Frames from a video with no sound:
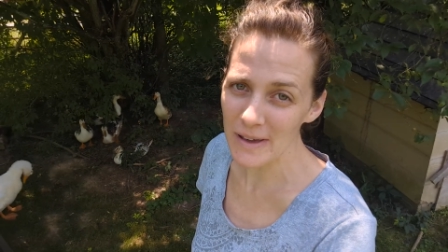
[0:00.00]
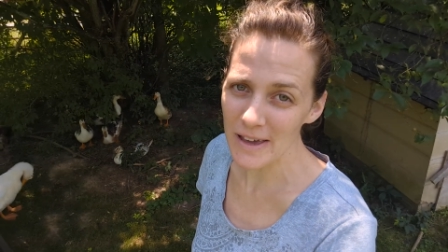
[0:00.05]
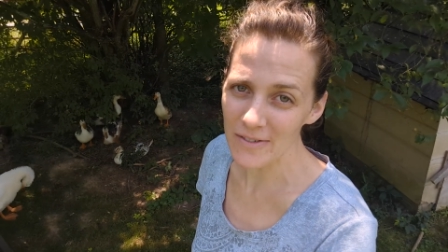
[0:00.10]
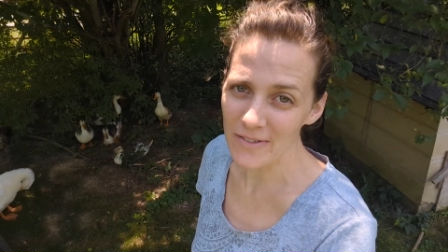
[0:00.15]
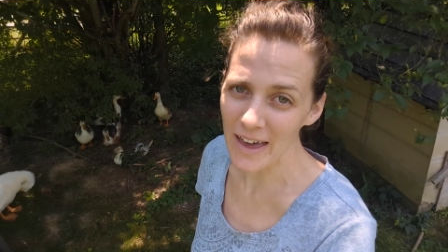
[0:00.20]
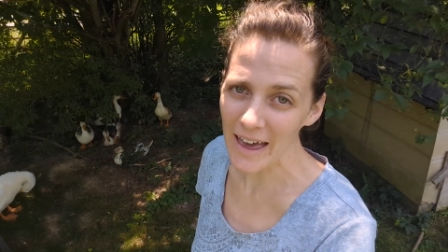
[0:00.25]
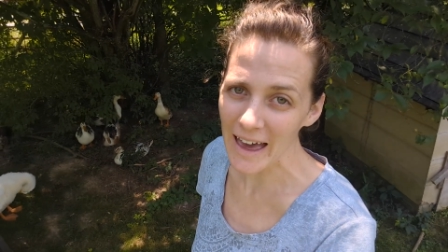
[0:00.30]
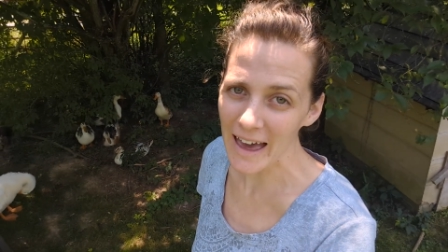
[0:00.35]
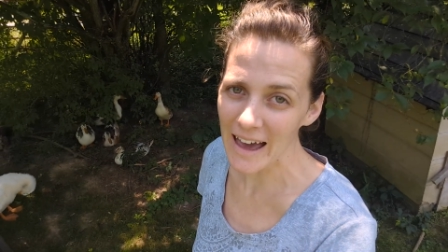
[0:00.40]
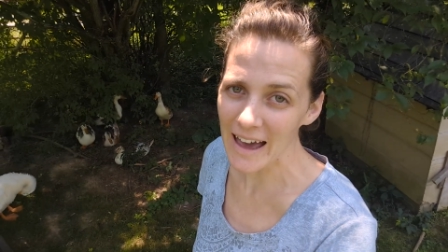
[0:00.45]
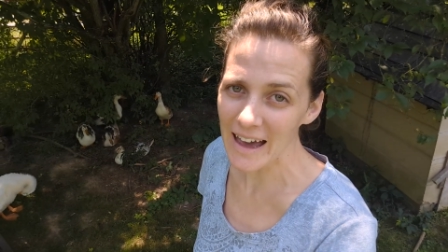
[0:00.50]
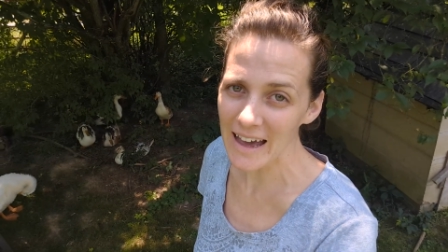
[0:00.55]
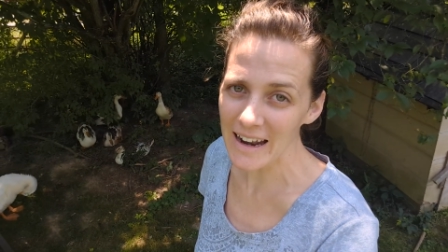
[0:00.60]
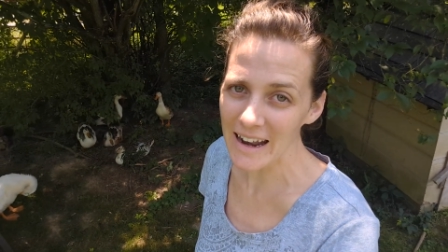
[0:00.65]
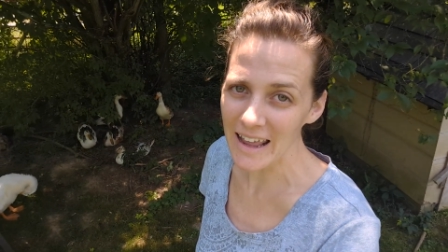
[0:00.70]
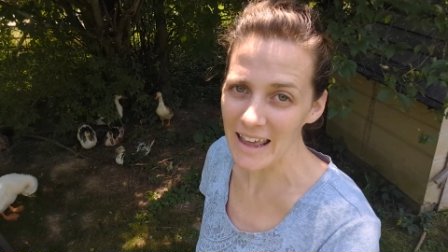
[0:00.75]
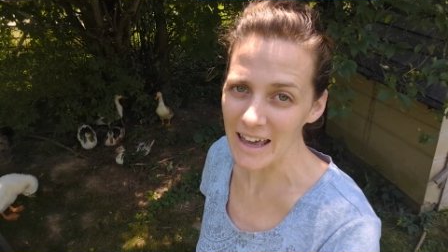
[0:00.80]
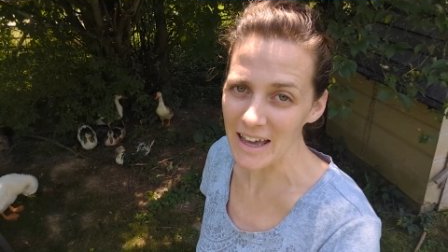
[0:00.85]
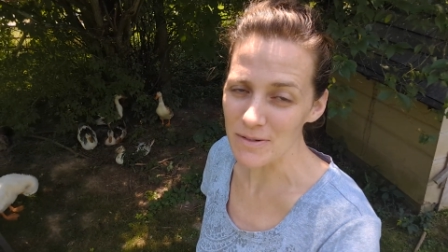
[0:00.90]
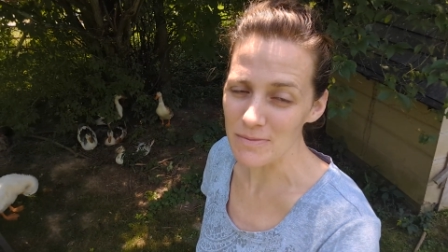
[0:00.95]
may have had
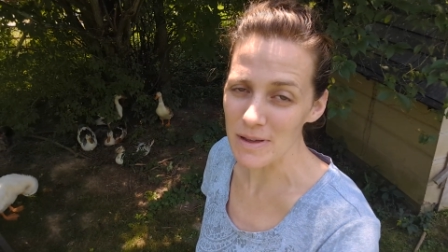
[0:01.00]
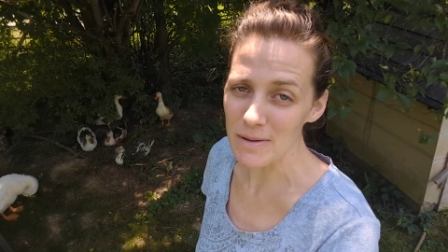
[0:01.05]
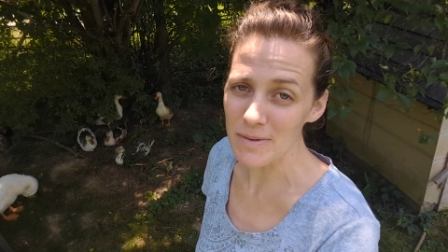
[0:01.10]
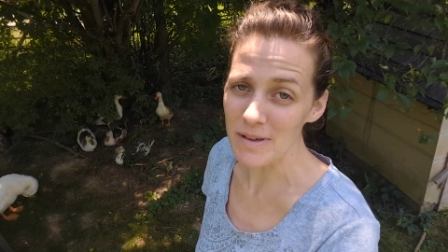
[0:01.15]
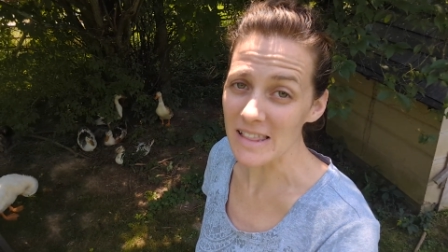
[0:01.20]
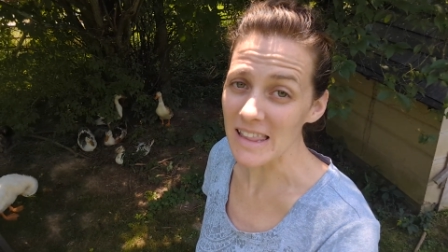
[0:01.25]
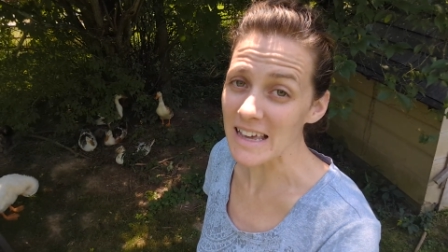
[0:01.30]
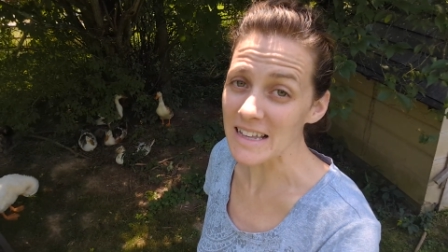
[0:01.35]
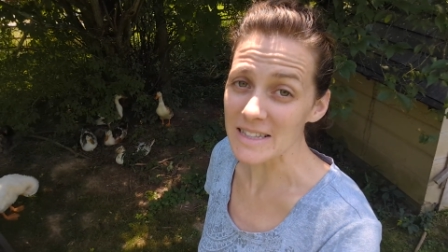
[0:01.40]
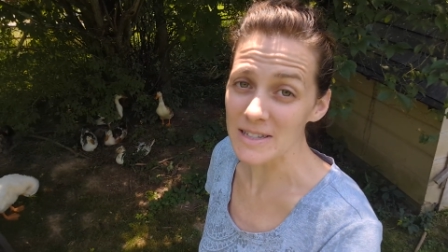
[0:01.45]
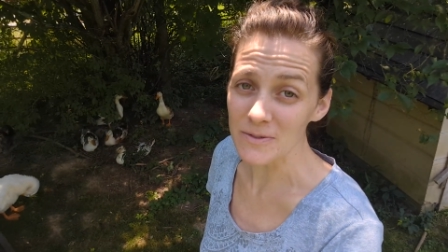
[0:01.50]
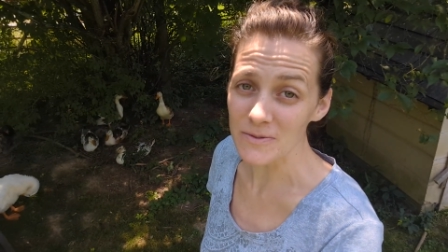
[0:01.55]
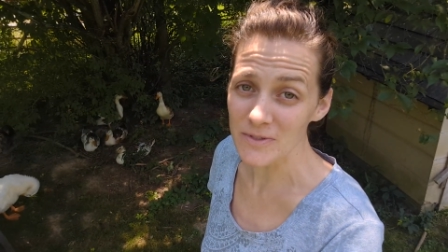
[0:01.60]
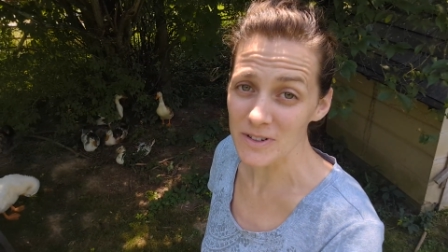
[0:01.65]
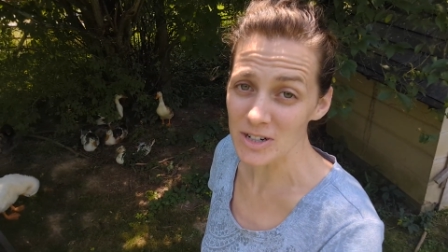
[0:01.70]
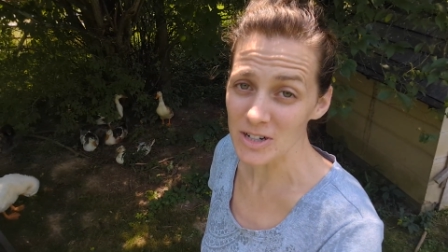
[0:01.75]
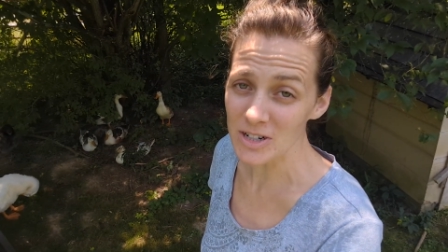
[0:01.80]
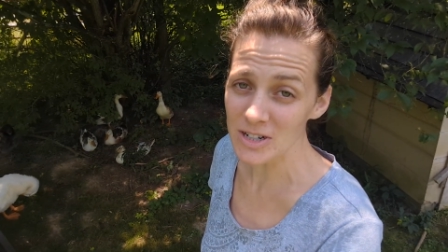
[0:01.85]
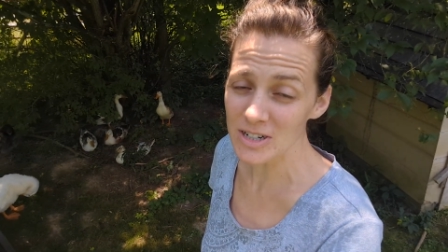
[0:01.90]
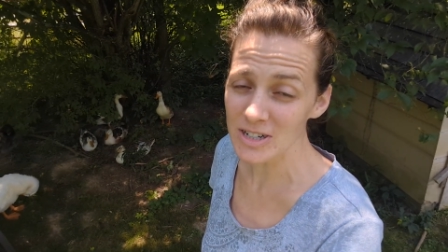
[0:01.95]
and maybe allayed some
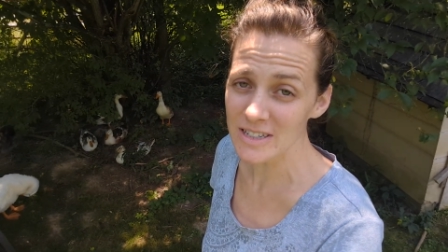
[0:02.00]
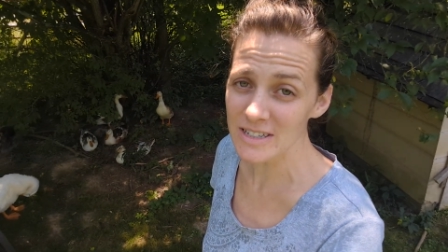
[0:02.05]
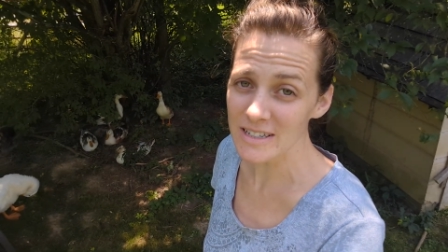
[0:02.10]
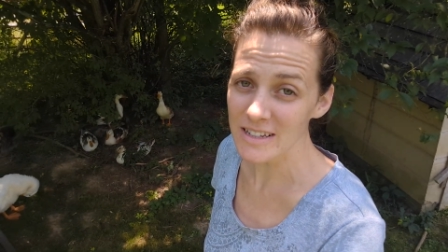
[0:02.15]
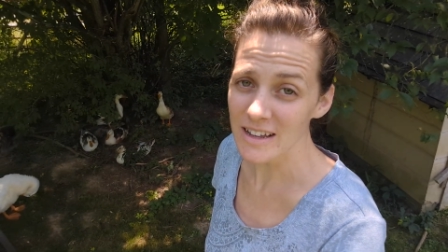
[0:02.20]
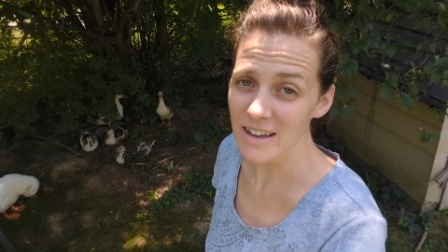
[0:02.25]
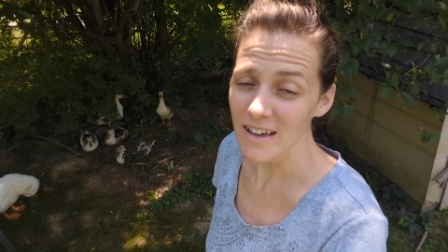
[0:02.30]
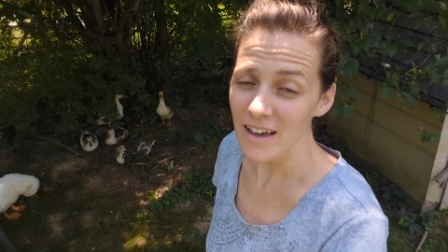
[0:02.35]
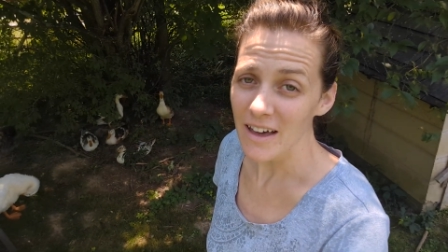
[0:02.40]
fears